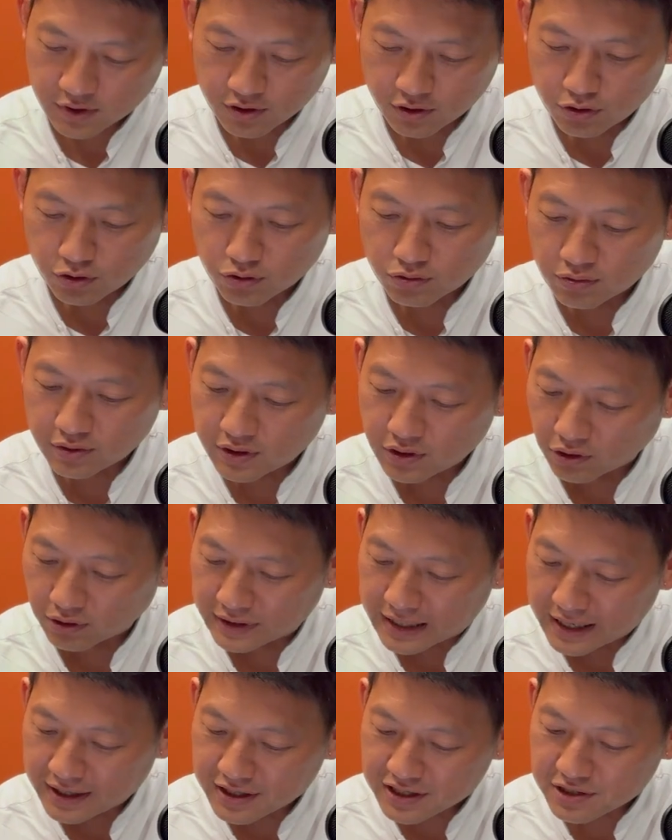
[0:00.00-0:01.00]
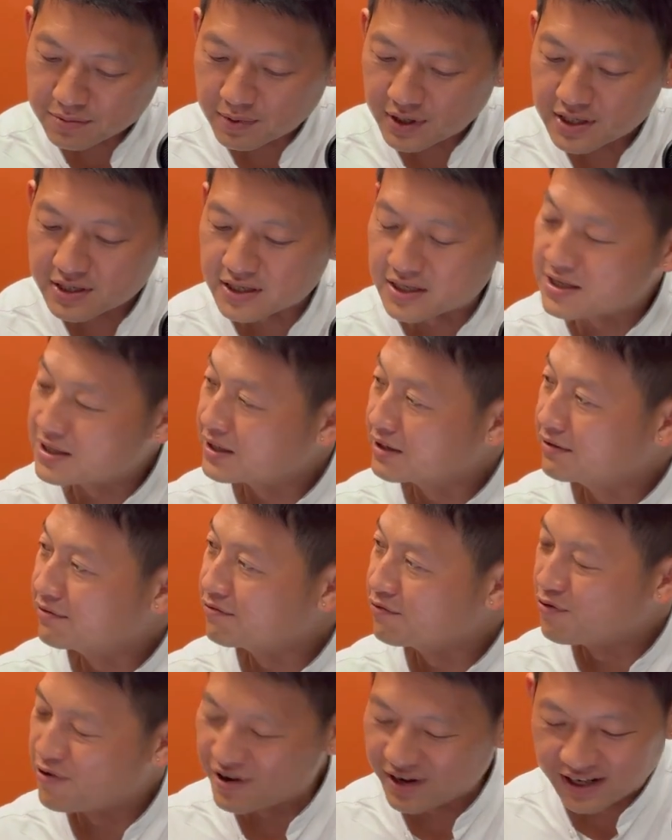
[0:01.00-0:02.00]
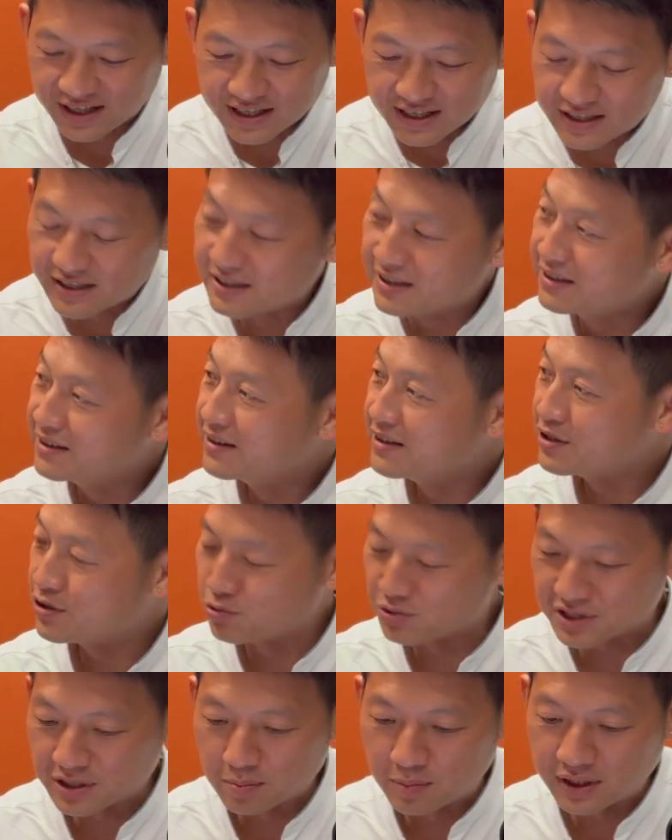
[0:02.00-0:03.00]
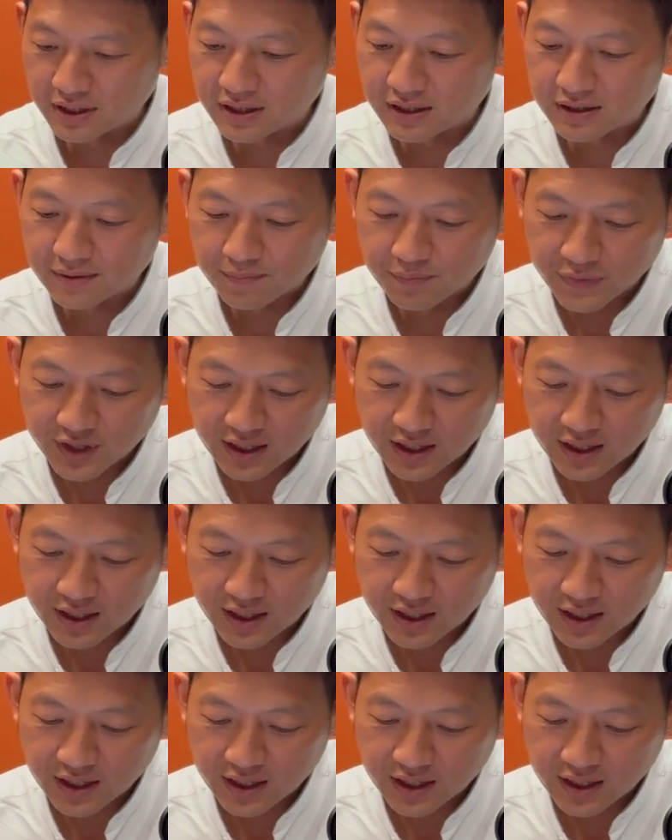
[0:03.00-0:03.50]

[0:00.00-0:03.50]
your dining space isn't really usable,